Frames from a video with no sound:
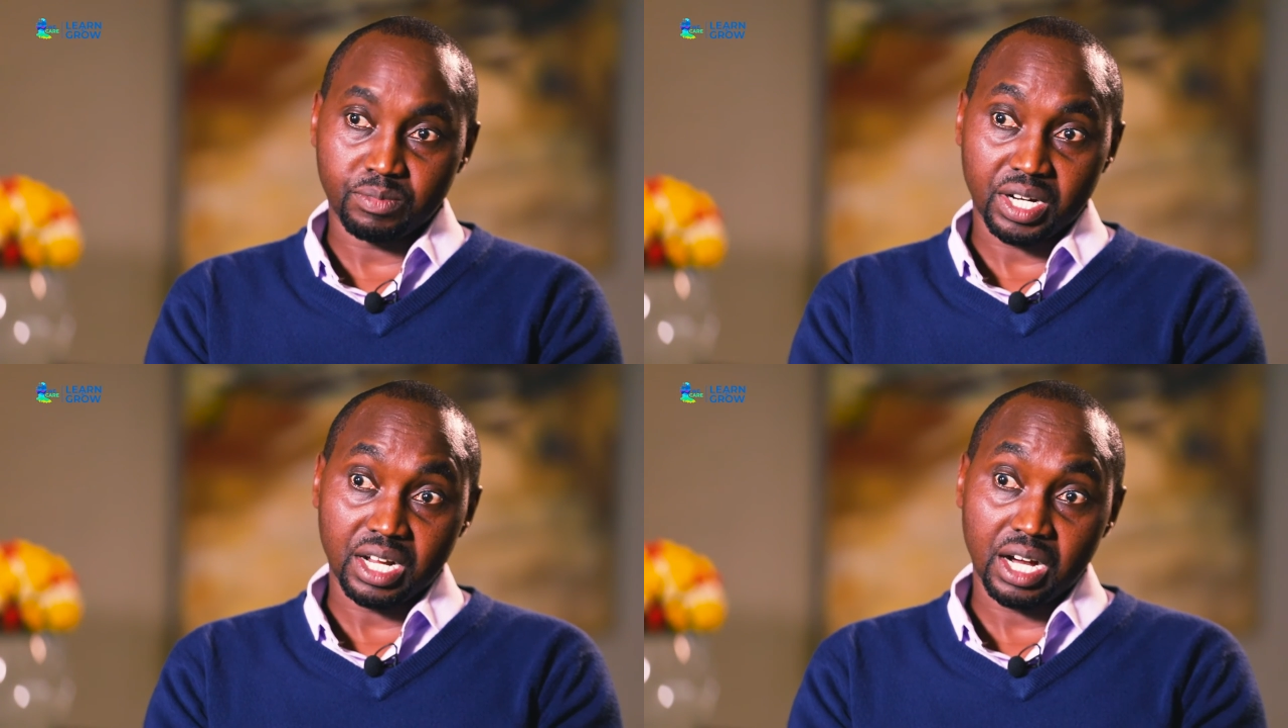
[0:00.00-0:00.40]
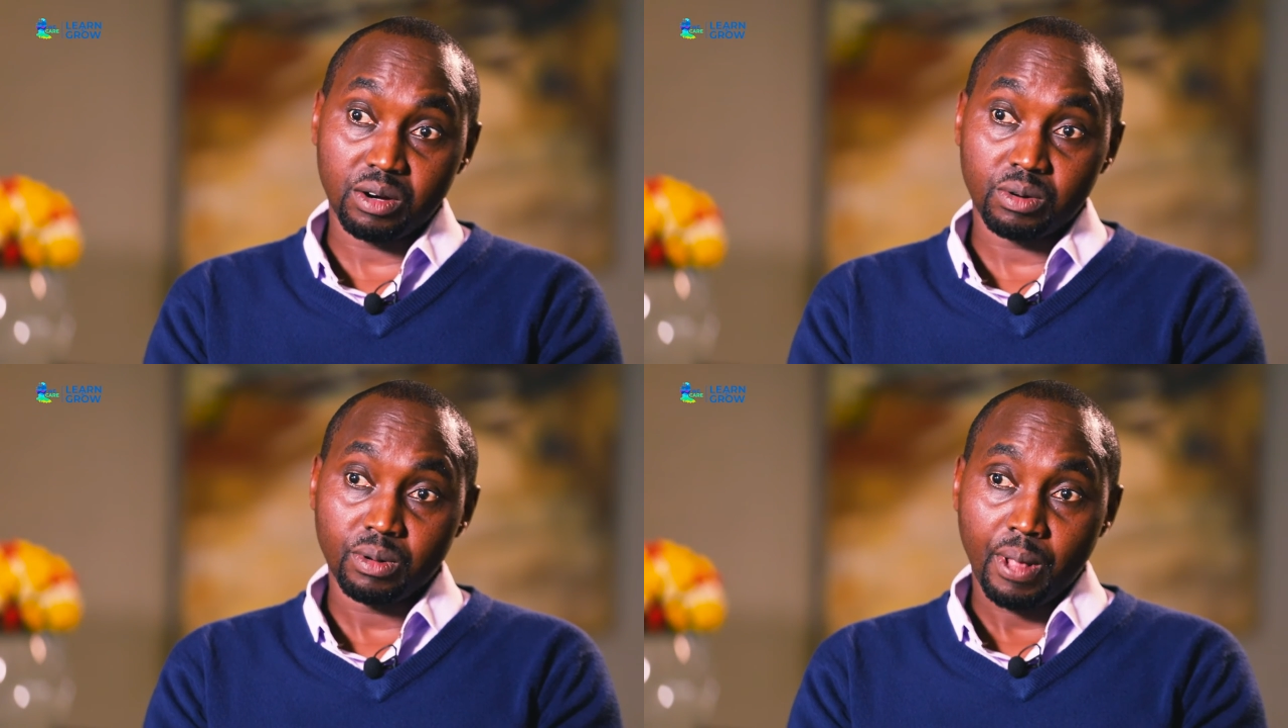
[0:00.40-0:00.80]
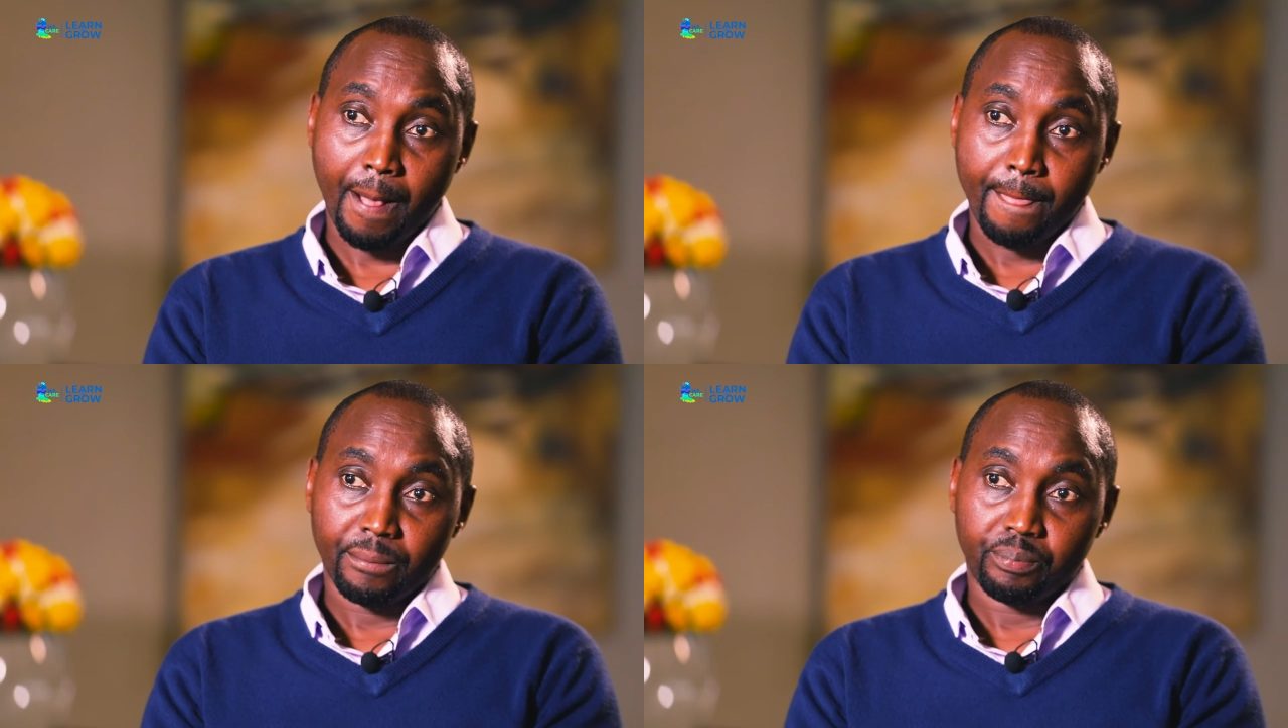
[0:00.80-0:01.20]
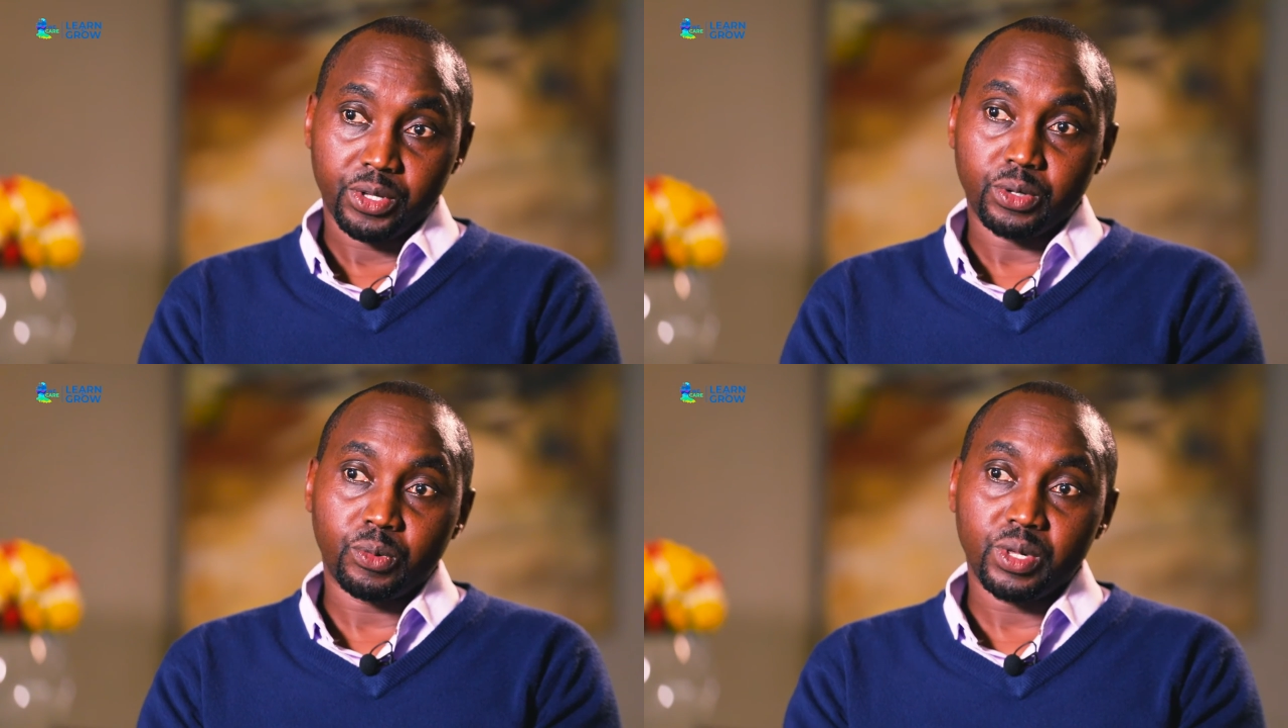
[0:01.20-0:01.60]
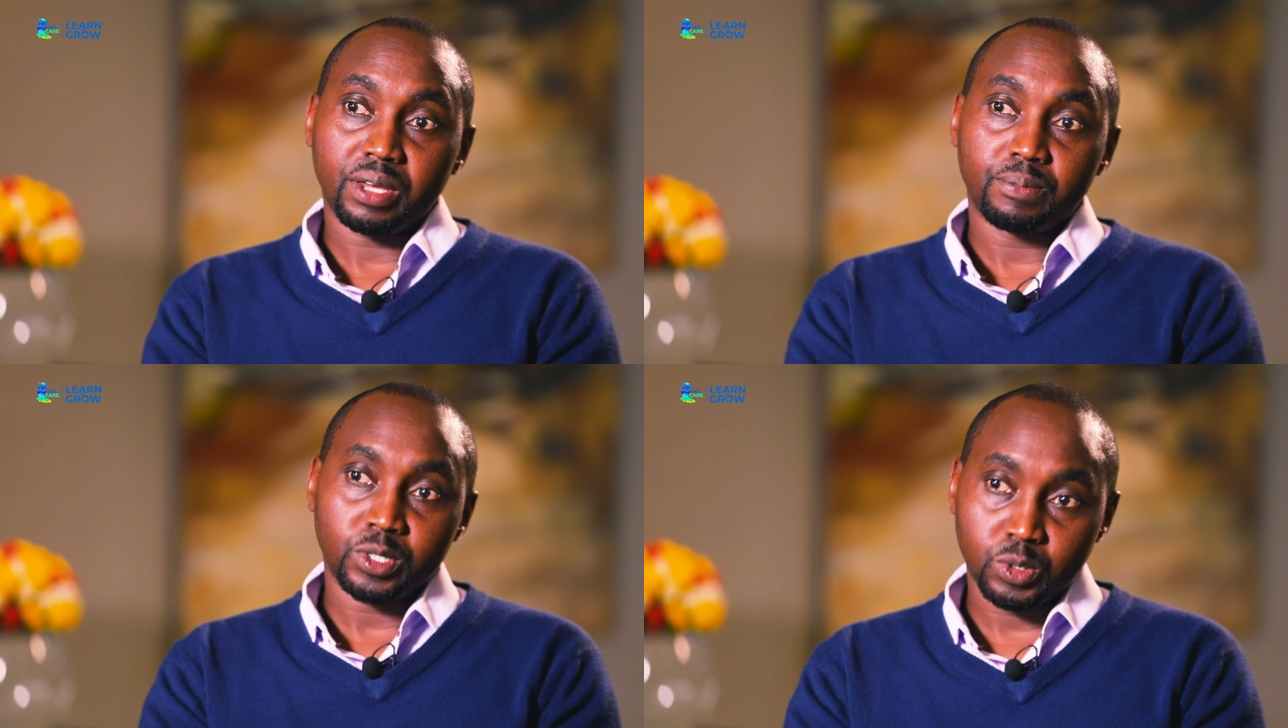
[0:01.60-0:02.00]
But now, you know, we
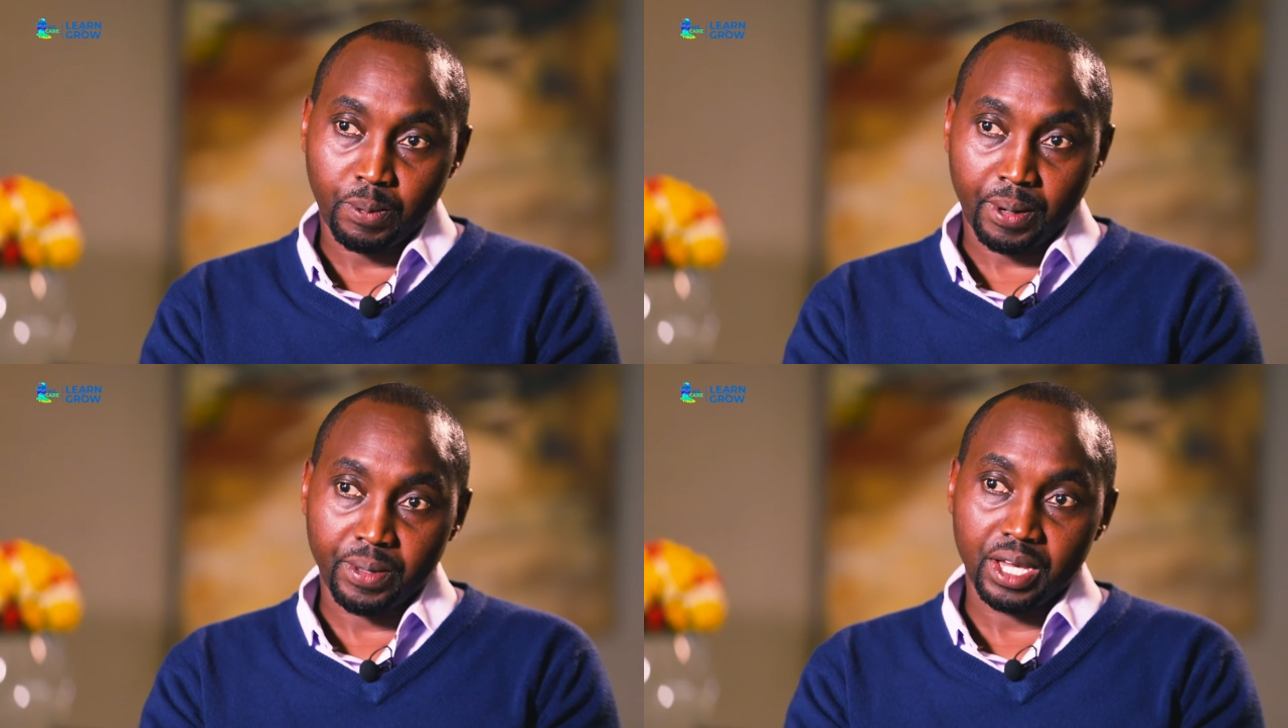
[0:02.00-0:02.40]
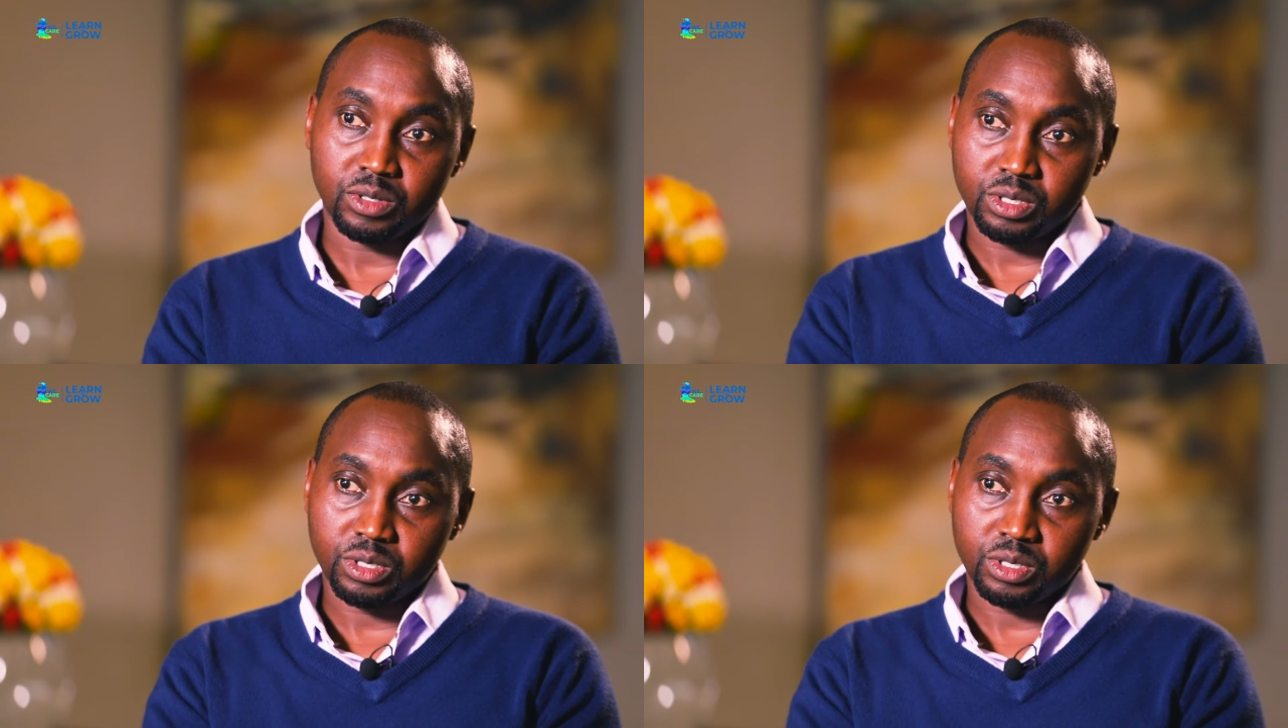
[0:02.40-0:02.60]
are able to prepare